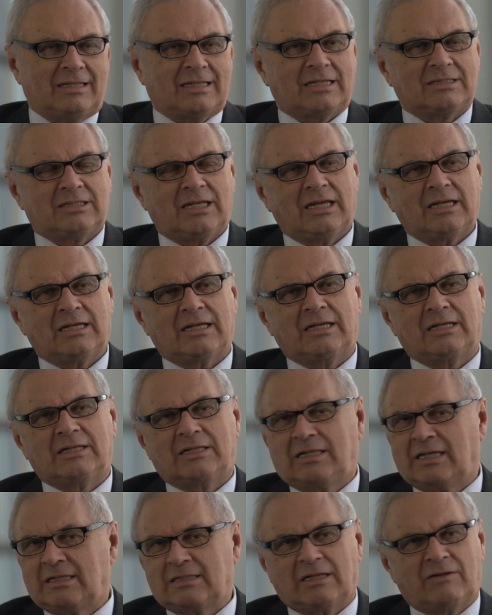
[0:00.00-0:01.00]
I think
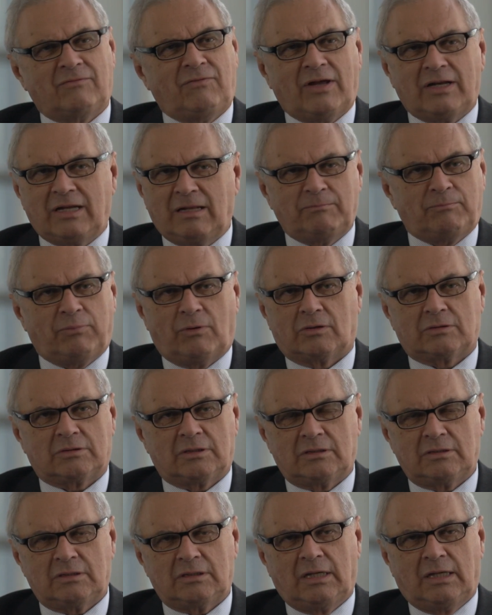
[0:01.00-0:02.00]
this is very
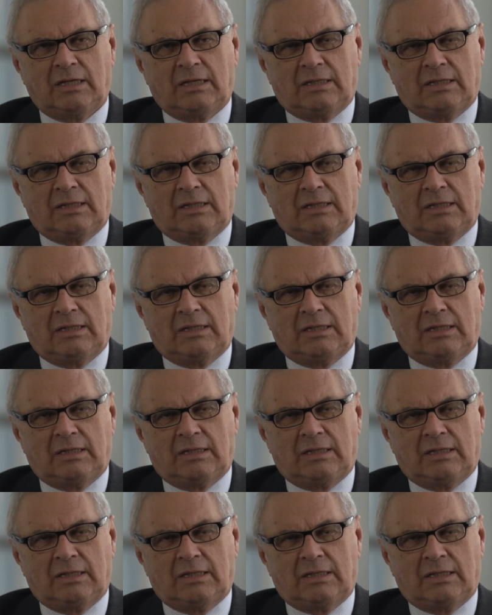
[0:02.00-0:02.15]
important.